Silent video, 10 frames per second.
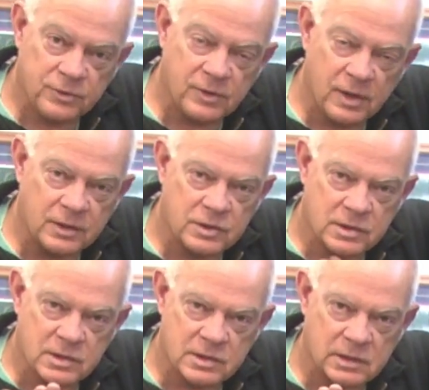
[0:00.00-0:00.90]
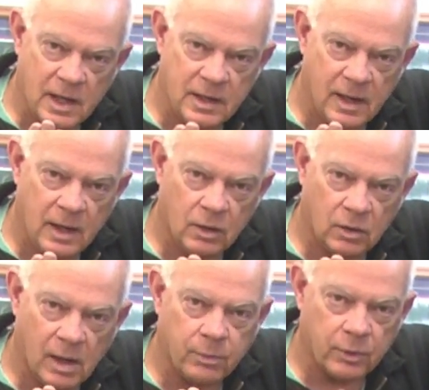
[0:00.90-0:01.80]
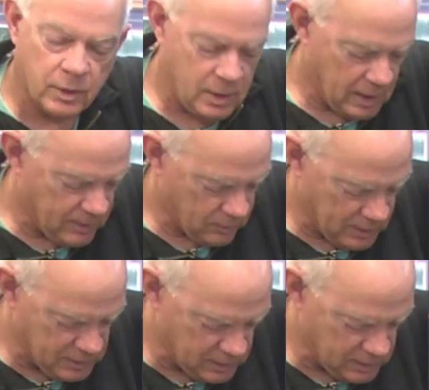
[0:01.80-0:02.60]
sit at just a slight angle upward. And the reason